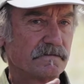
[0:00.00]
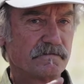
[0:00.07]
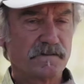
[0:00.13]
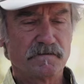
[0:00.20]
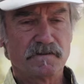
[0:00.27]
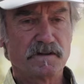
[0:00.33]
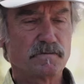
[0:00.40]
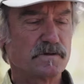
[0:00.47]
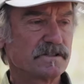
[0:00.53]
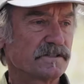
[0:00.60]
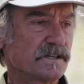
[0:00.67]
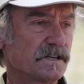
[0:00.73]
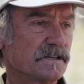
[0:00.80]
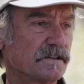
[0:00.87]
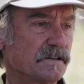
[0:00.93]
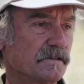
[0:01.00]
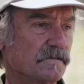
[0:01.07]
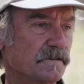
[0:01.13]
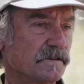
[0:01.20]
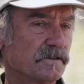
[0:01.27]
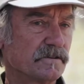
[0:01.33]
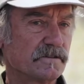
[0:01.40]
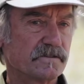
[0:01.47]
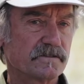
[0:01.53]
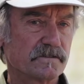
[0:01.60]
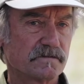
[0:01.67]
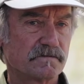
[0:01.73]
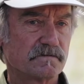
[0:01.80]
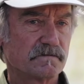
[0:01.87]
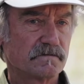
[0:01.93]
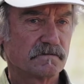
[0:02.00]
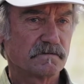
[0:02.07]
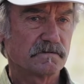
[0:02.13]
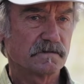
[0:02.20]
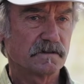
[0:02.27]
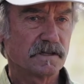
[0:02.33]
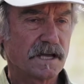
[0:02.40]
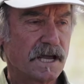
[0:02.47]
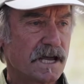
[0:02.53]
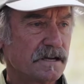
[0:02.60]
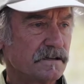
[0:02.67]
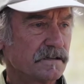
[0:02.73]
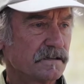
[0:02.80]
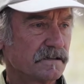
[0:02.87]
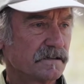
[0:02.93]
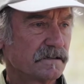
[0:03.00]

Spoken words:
50% of the Earth's land